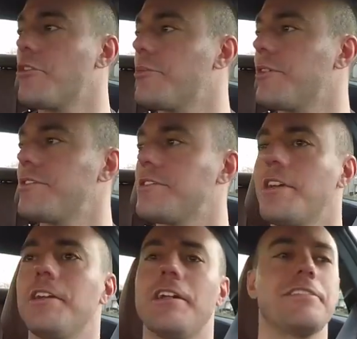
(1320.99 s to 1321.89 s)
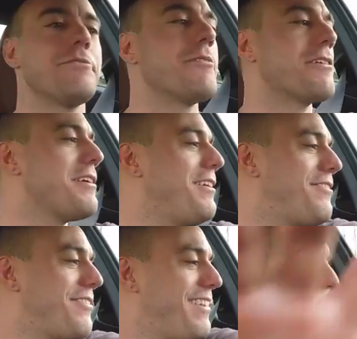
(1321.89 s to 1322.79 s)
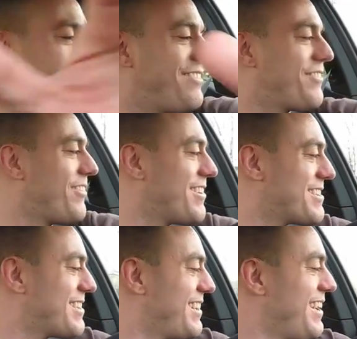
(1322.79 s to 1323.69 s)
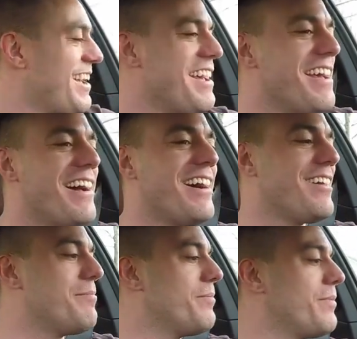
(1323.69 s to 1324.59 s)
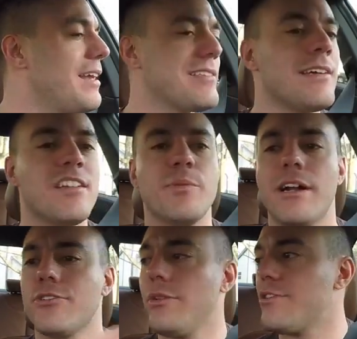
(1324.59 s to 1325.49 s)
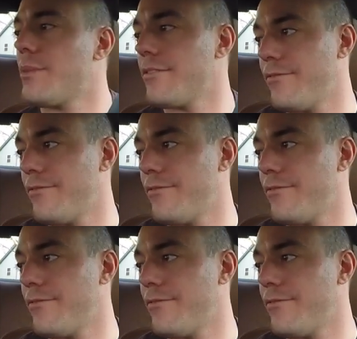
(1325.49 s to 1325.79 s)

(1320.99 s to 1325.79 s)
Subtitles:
door opener has decided not to work, of course. It's not as practical as my